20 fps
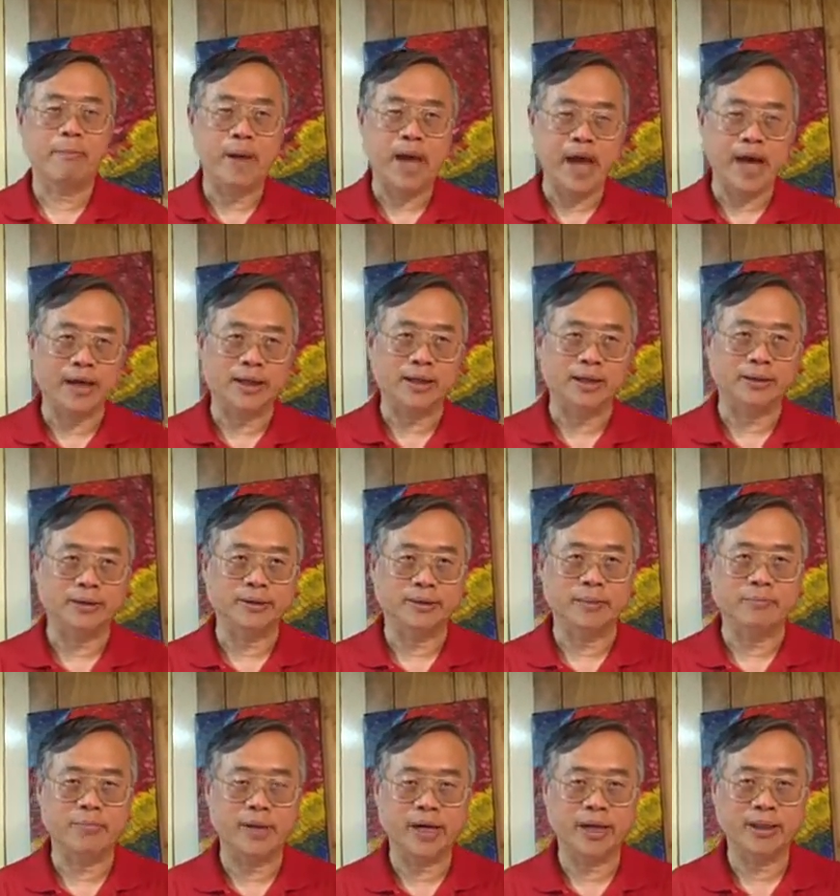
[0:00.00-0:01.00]
back
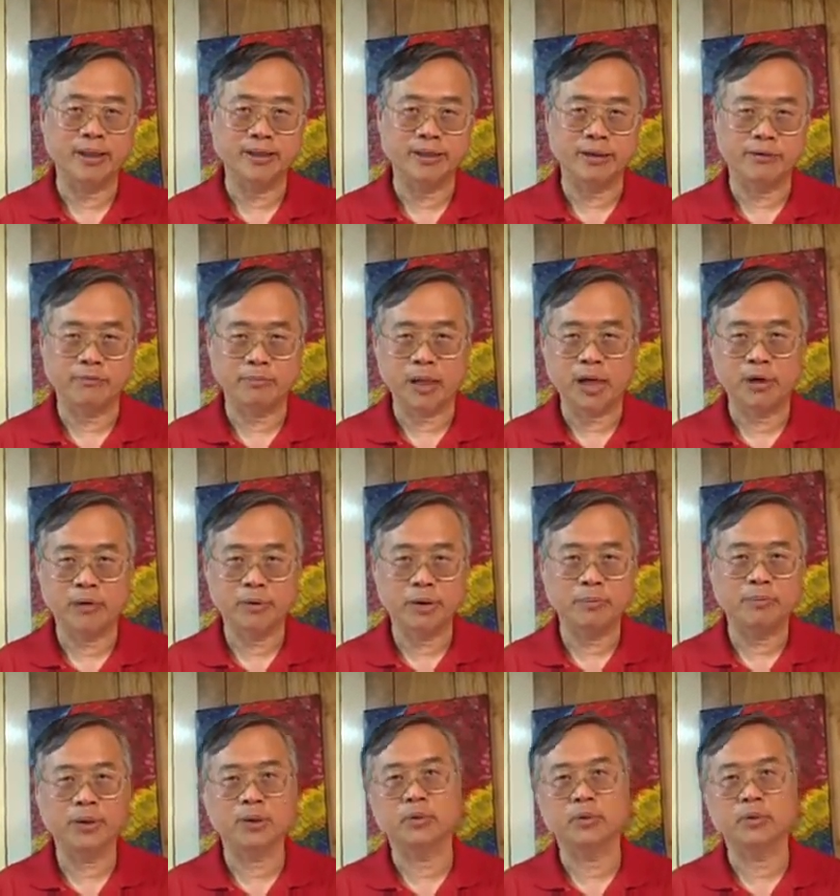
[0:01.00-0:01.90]
the balance of power